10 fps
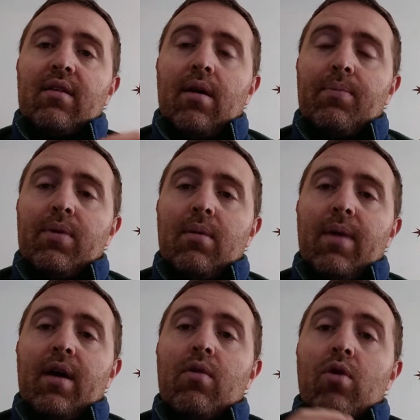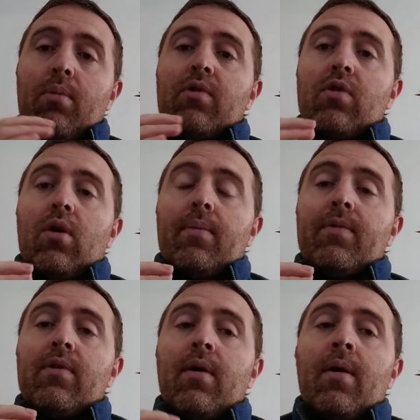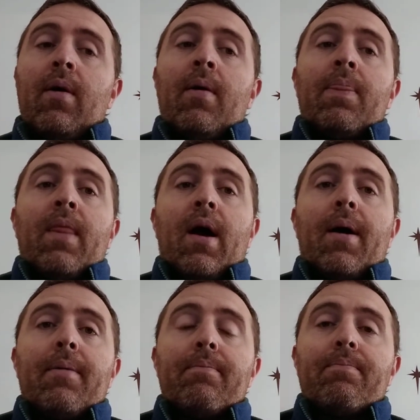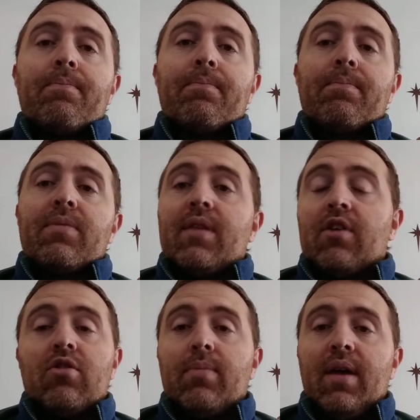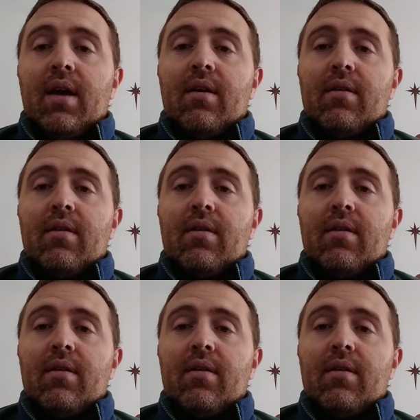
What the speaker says: up to make chromosomes, that should be it.